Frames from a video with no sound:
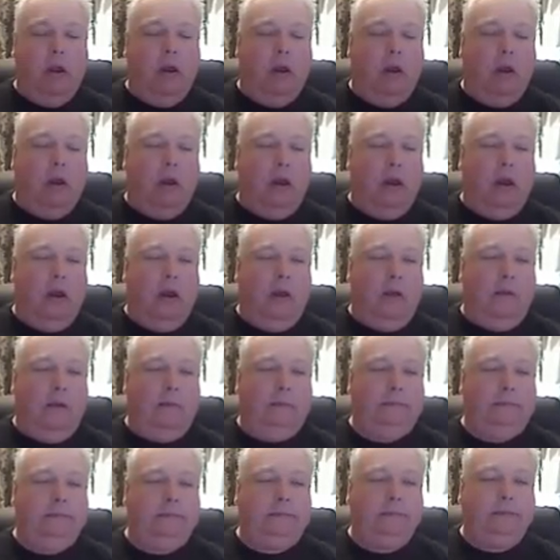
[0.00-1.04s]
Uh,
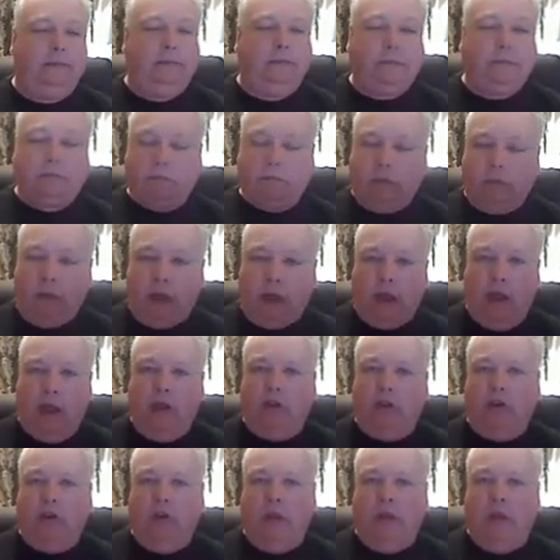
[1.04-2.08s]
and
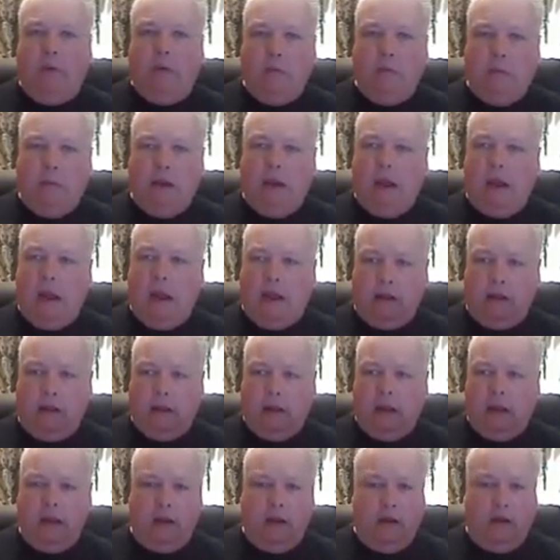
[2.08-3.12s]
so that would be
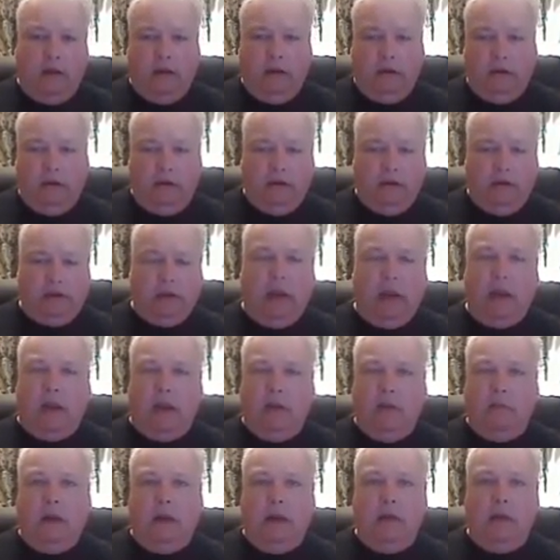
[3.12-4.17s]
allocated,
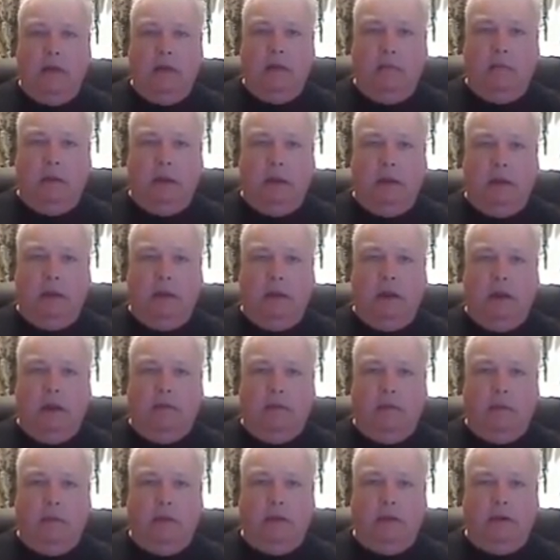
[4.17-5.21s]
decided by the
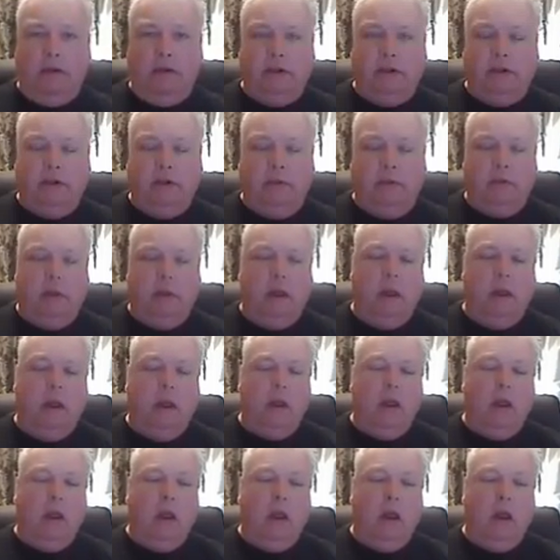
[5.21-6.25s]
government system.
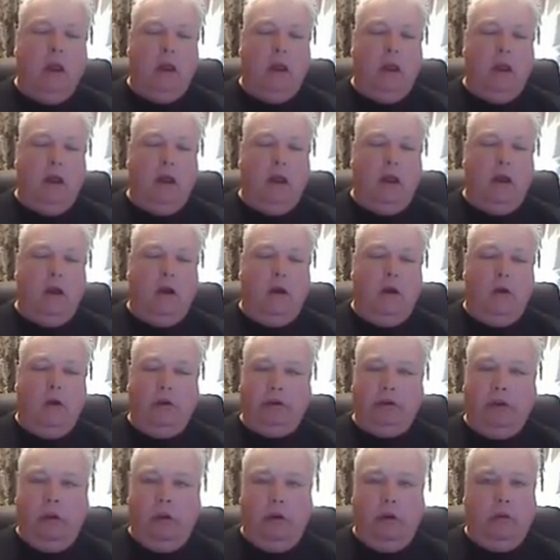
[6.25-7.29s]

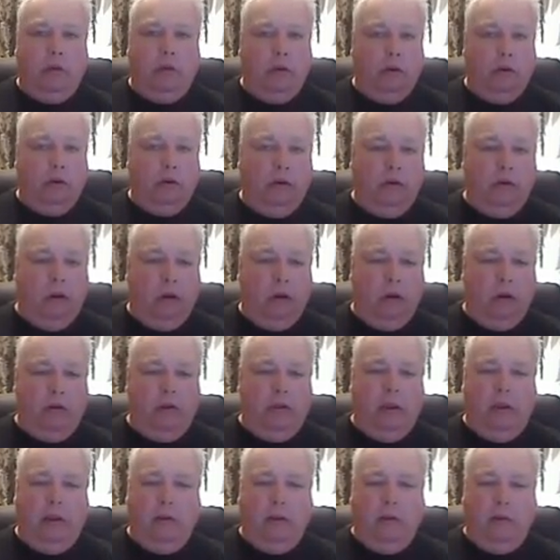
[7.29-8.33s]
Also,
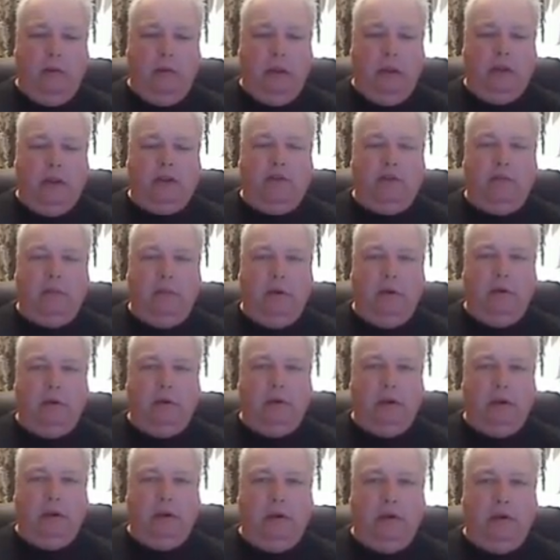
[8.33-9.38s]
the means of
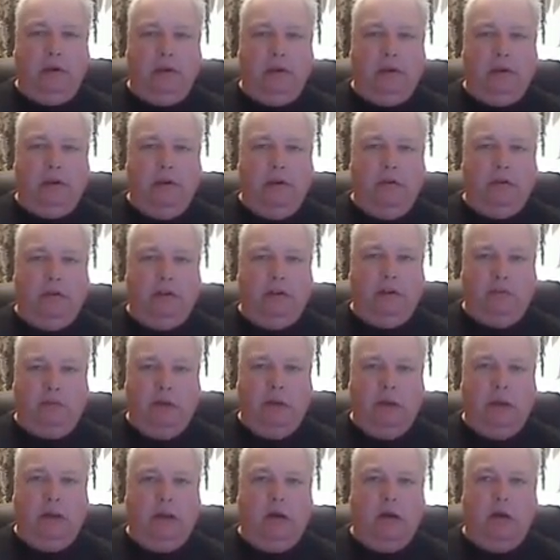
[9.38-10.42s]
producing goods and services,
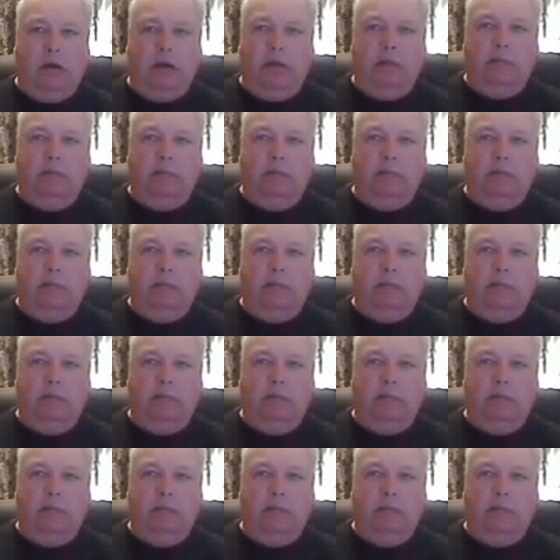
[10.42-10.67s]
meaning all the